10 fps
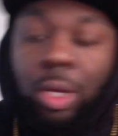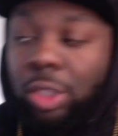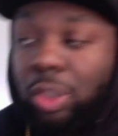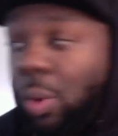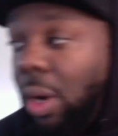
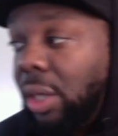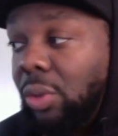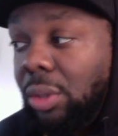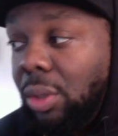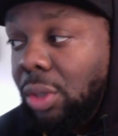squad
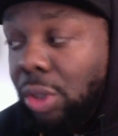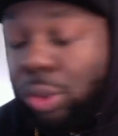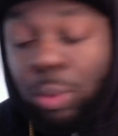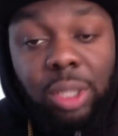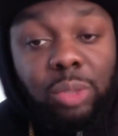is
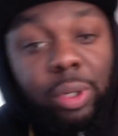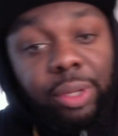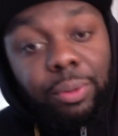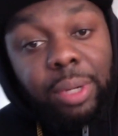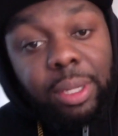
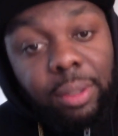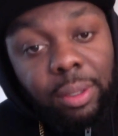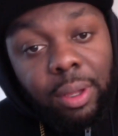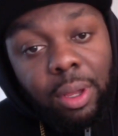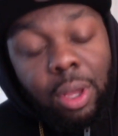1-3.
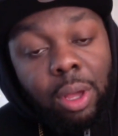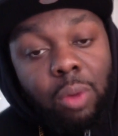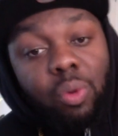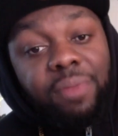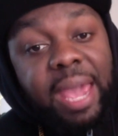
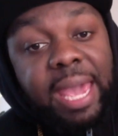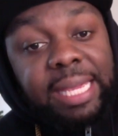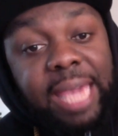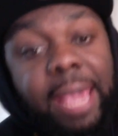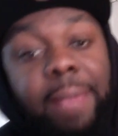We've had
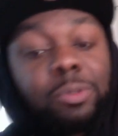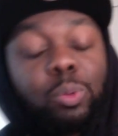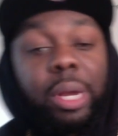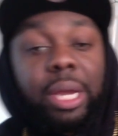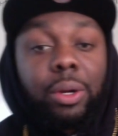games
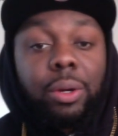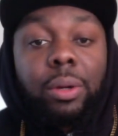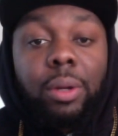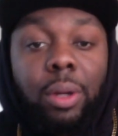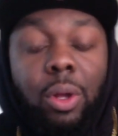where
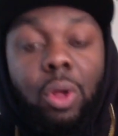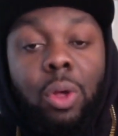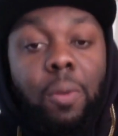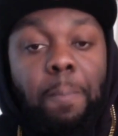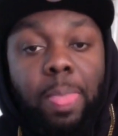
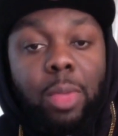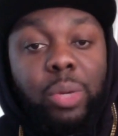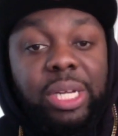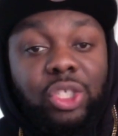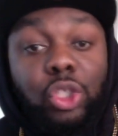we
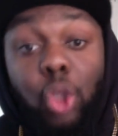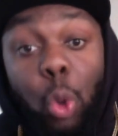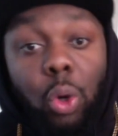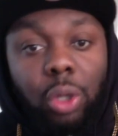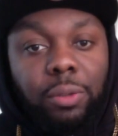didn't
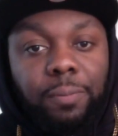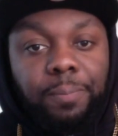score.